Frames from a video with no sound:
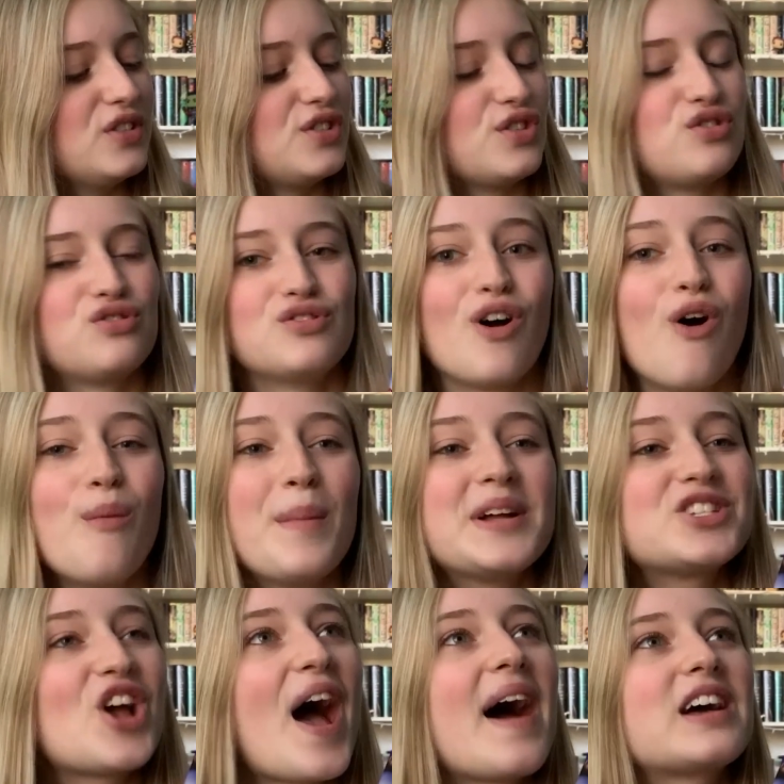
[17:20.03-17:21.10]
Just so
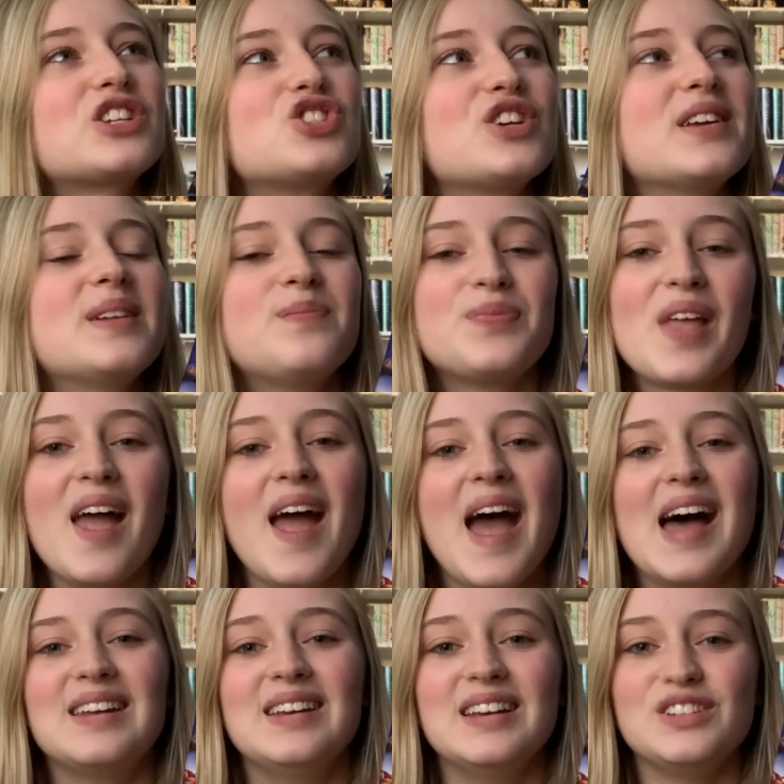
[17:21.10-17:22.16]
much action,
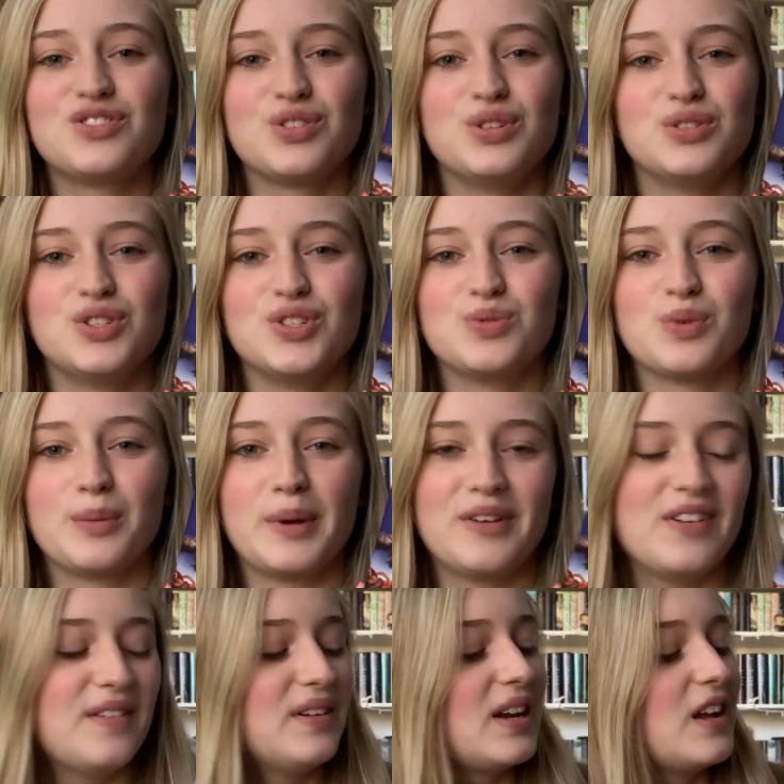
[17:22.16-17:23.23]
and it introduces one of my
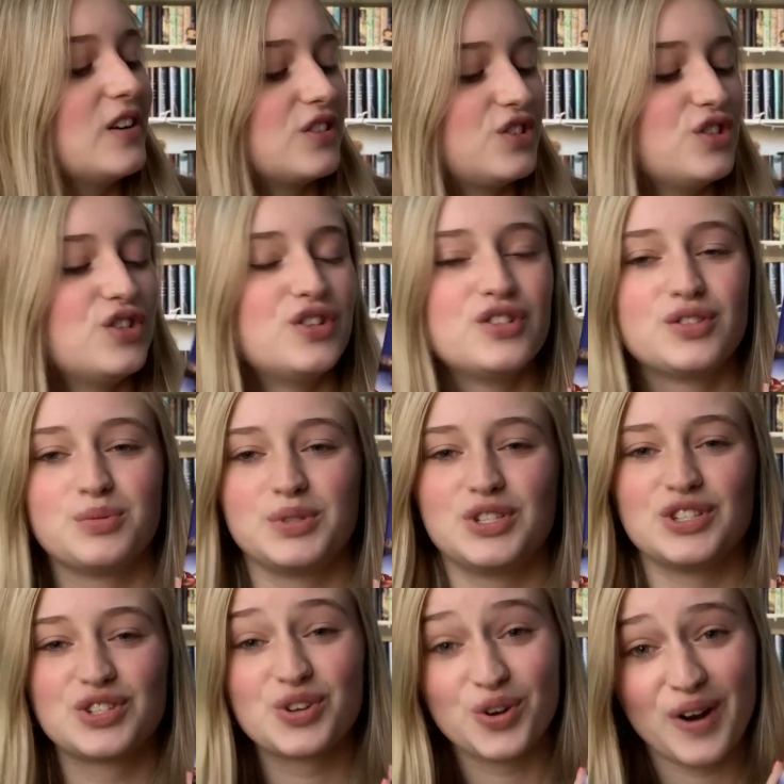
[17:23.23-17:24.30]
favorite characters, which
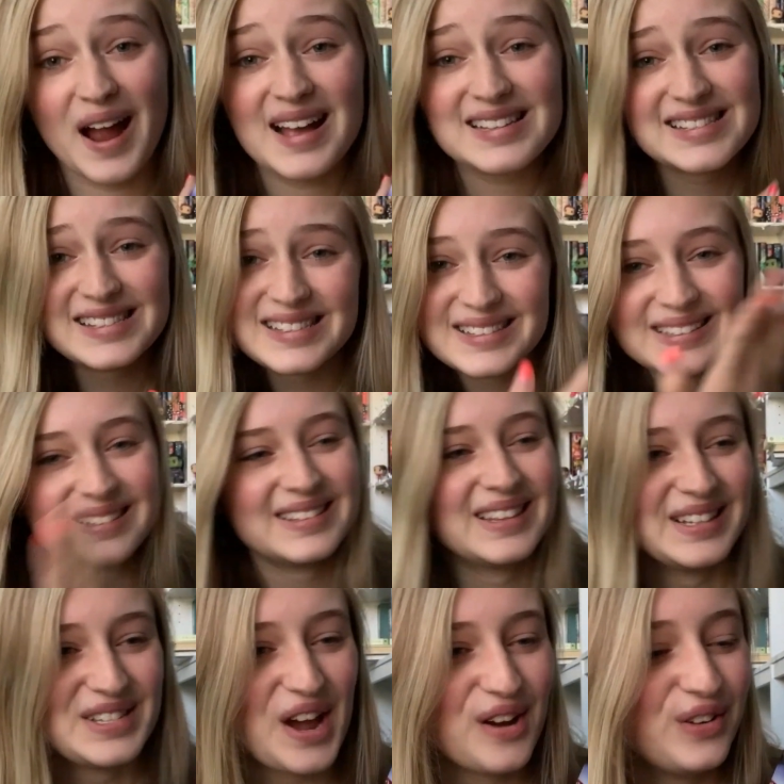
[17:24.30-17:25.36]
is Cress,
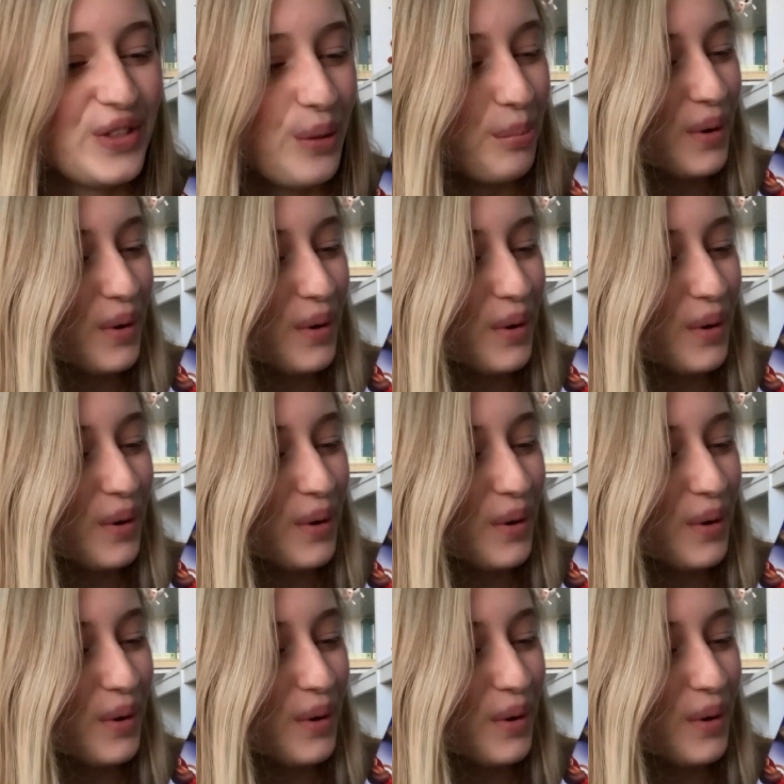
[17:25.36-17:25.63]
the title of the